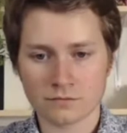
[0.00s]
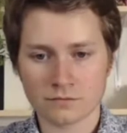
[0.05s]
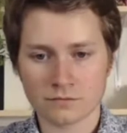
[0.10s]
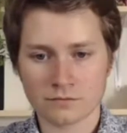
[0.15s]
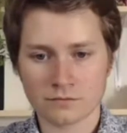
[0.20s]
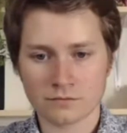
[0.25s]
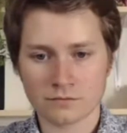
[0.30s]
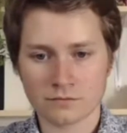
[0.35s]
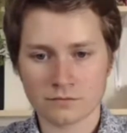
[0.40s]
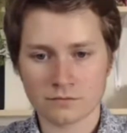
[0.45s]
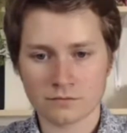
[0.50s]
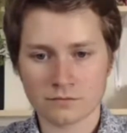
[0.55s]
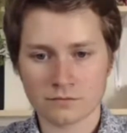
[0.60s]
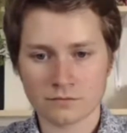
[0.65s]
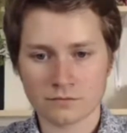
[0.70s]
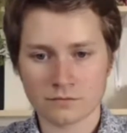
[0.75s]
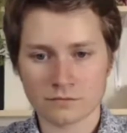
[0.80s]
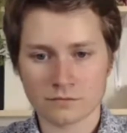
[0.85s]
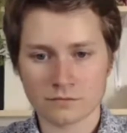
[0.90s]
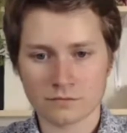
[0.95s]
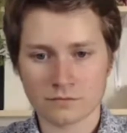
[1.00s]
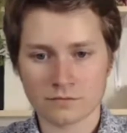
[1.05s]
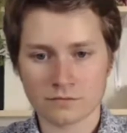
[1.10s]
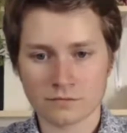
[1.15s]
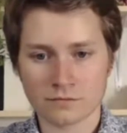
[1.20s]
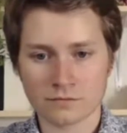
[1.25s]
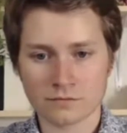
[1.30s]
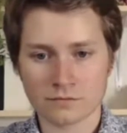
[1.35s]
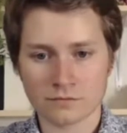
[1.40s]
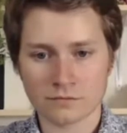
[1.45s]

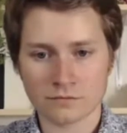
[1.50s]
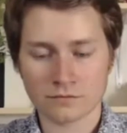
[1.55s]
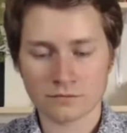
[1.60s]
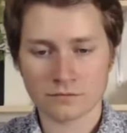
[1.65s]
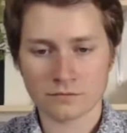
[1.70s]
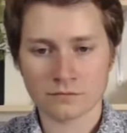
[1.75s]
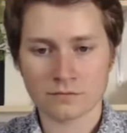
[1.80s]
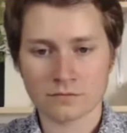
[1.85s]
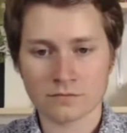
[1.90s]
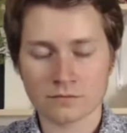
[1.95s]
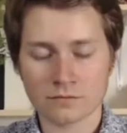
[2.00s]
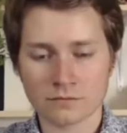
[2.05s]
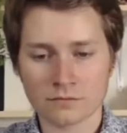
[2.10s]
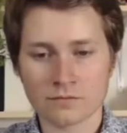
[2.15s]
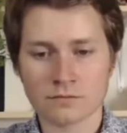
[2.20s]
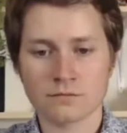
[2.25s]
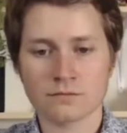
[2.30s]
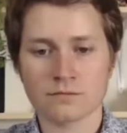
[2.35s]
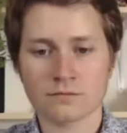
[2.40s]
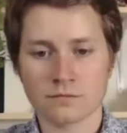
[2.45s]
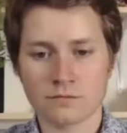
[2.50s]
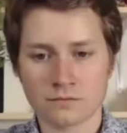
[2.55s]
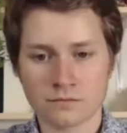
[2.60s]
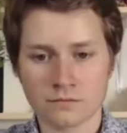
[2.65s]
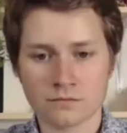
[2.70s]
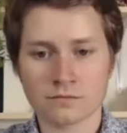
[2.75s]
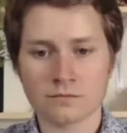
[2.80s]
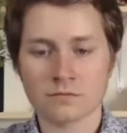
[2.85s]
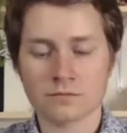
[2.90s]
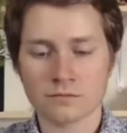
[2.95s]

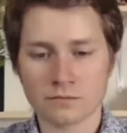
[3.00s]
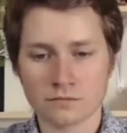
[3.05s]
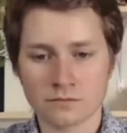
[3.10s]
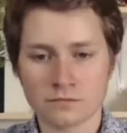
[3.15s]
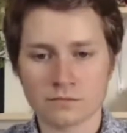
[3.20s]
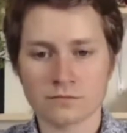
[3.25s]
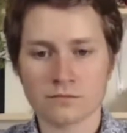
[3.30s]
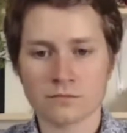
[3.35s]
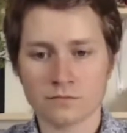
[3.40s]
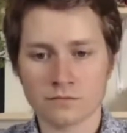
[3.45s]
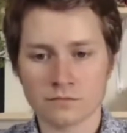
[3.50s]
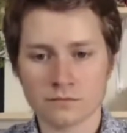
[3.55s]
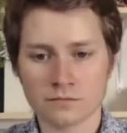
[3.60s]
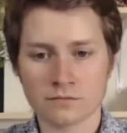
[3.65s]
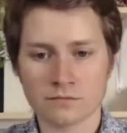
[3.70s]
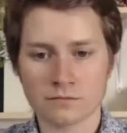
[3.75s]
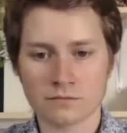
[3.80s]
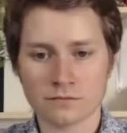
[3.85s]
The person shown says nothing.